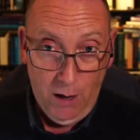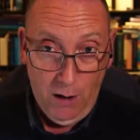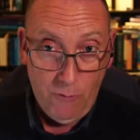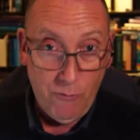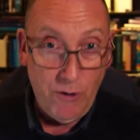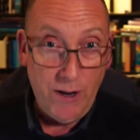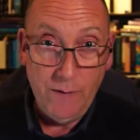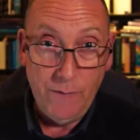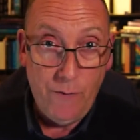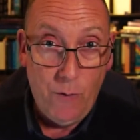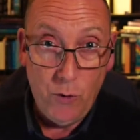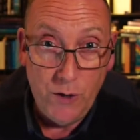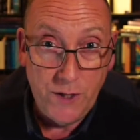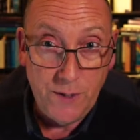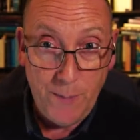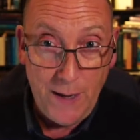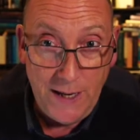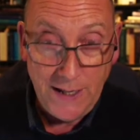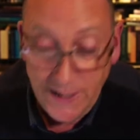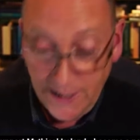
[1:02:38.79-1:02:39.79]
Ring forts,
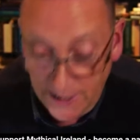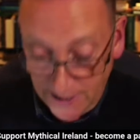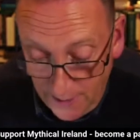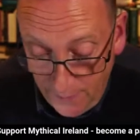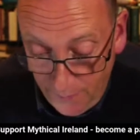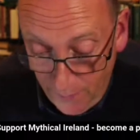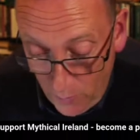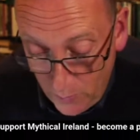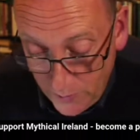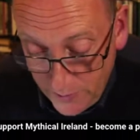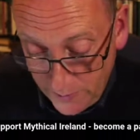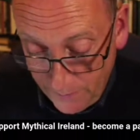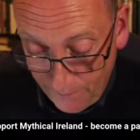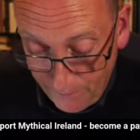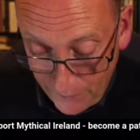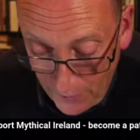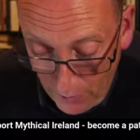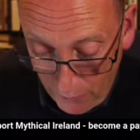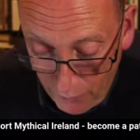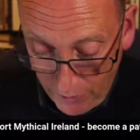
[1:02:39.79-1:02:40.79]
basically, folks.
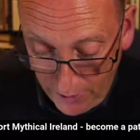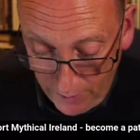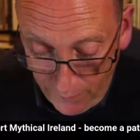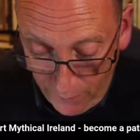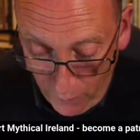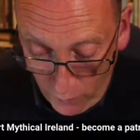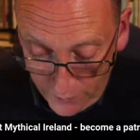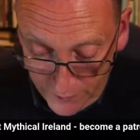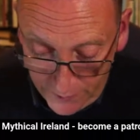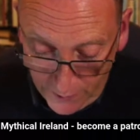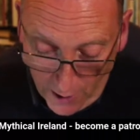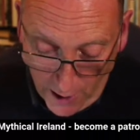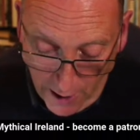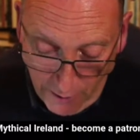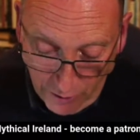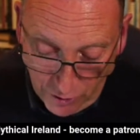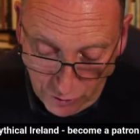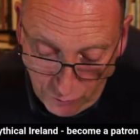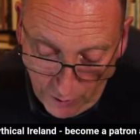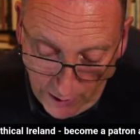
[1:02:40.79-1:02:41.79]
Ring forts.
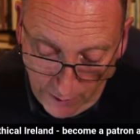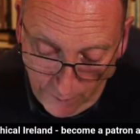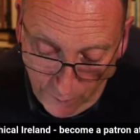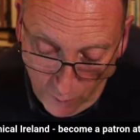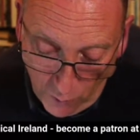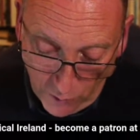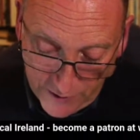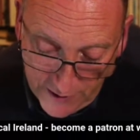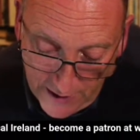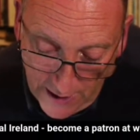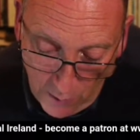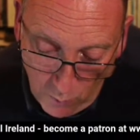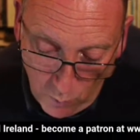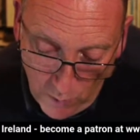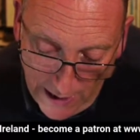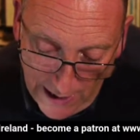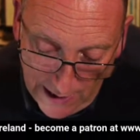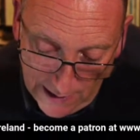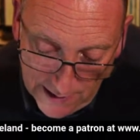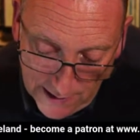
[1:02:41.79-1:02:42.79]
Irish ring forts in
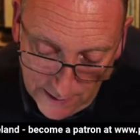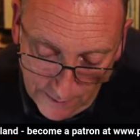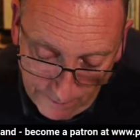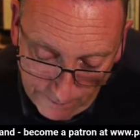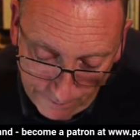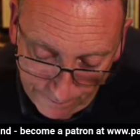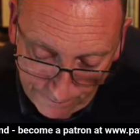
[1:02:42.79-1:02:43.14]
Wales.